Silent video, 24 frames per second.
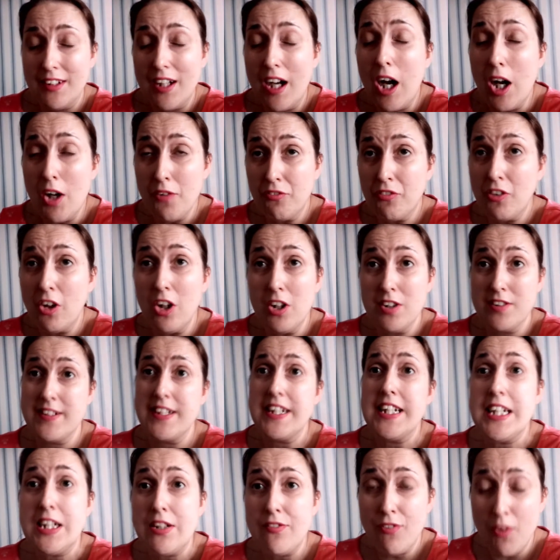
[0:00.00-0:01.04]
I've got
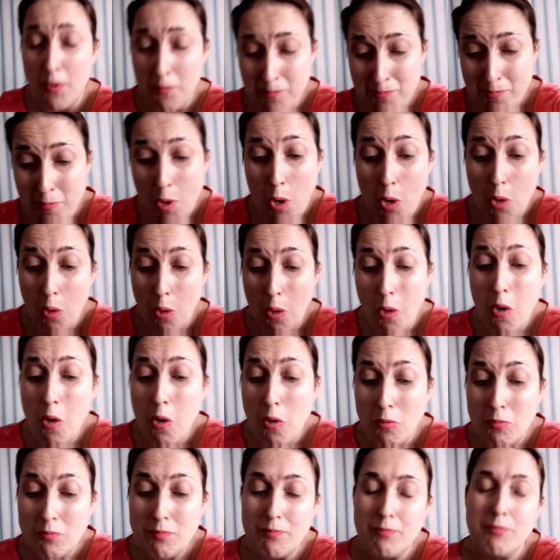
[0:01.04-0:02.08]
even more
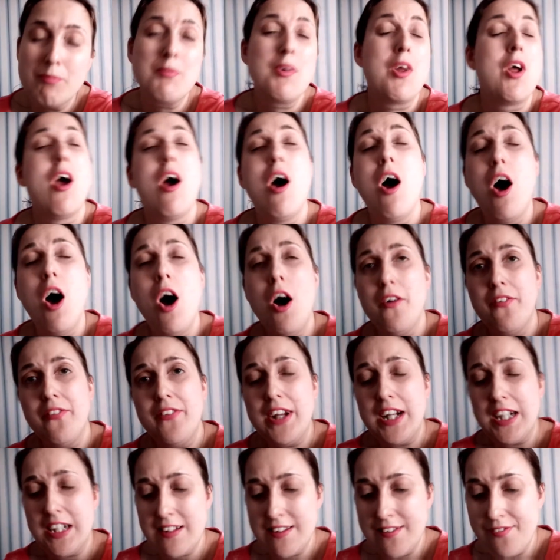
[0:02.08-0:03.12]
on
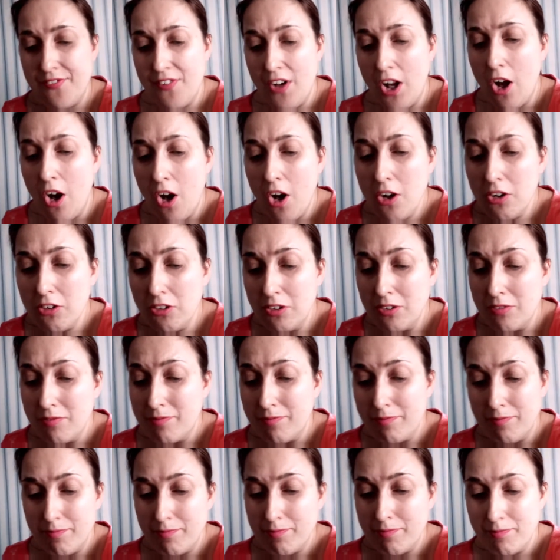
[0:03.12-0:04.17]
this vlog.
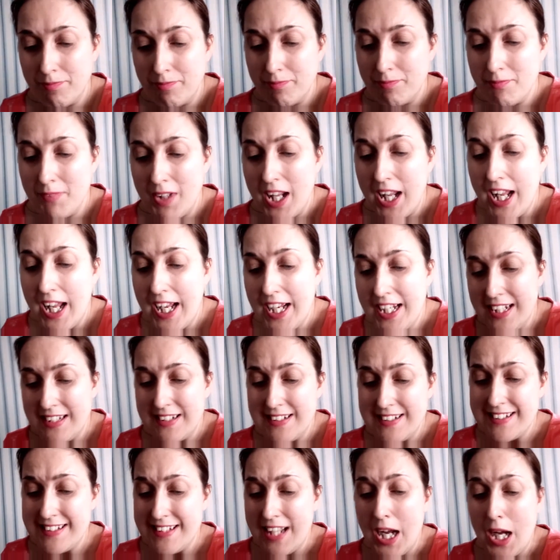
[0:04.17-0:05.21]

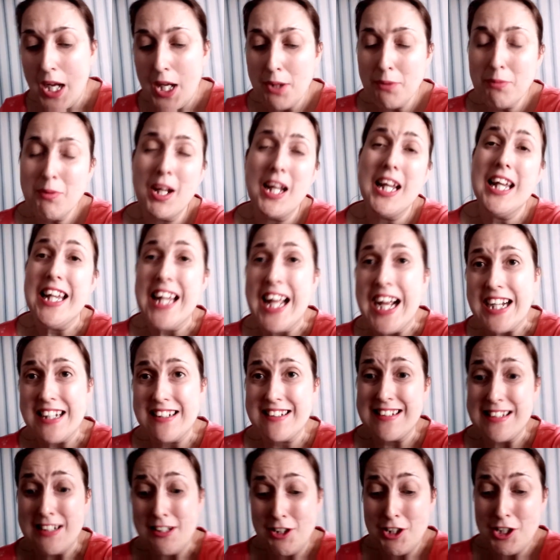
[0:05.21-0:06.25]
So
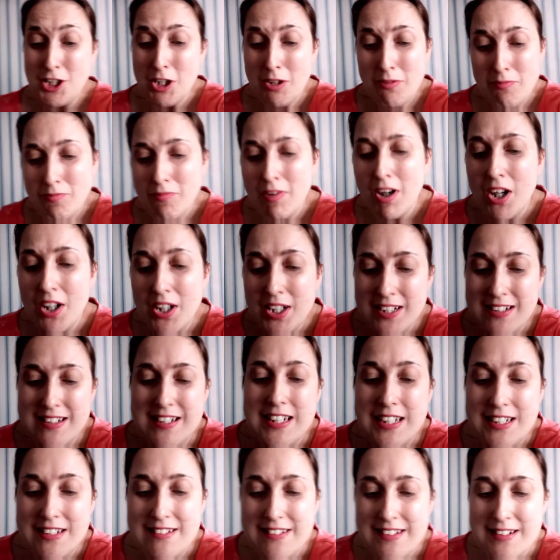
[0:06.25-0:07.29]
let's jump right
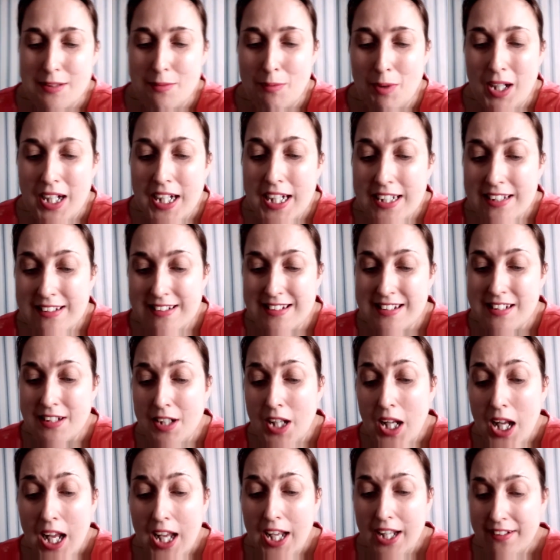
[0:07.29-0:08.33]
into it.
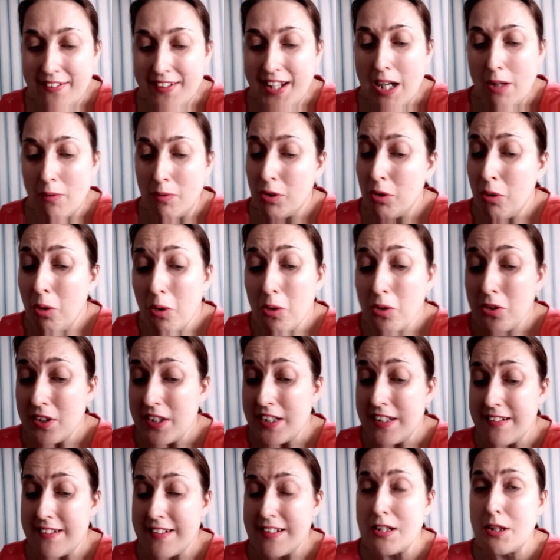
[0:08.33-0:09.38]
Now,
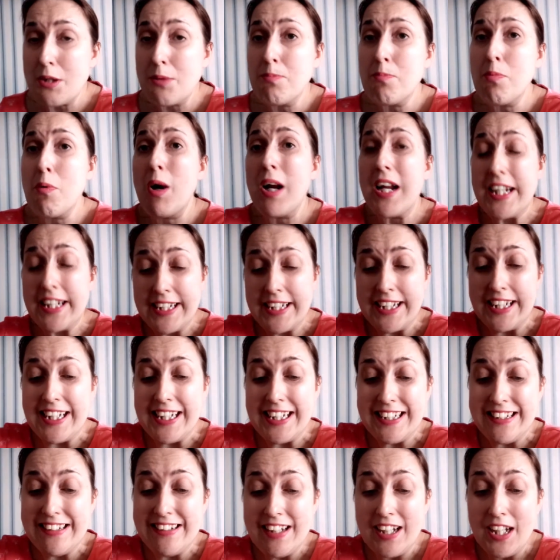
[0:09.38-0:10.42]
according to
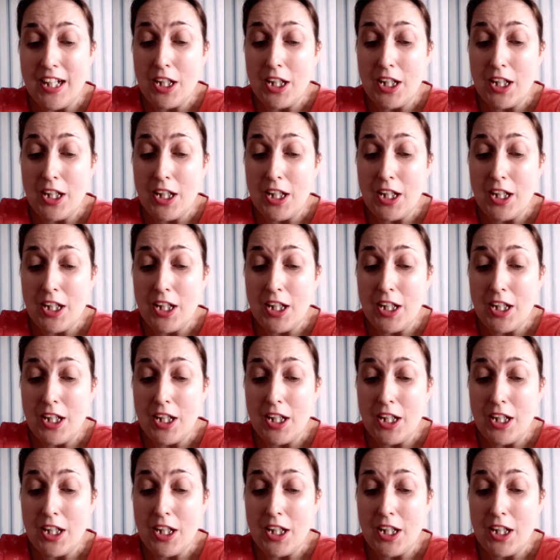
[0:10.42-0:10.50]
breaking